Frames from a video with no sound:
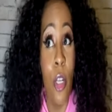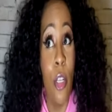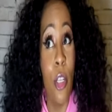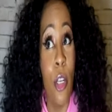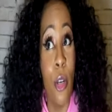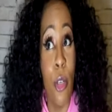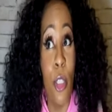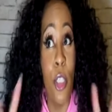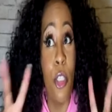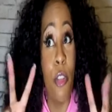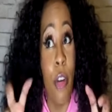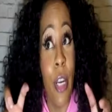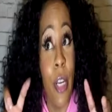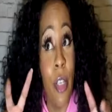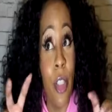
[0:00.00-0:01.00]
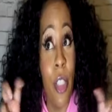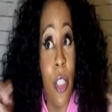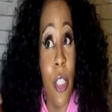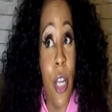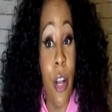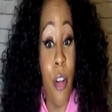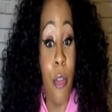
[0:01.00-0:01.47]
little strange
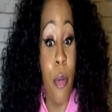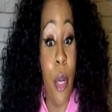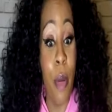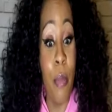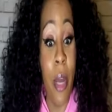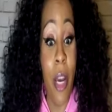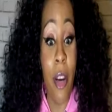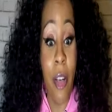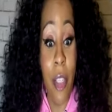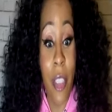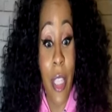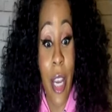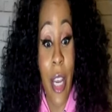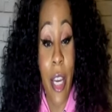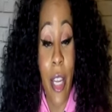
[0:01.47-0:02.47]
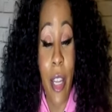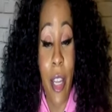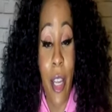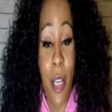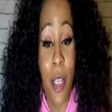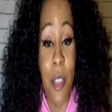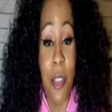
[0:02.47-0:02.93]
yourself, but I'm not gonna say
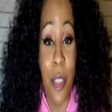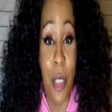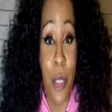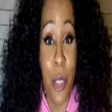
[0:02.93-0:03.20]
anything because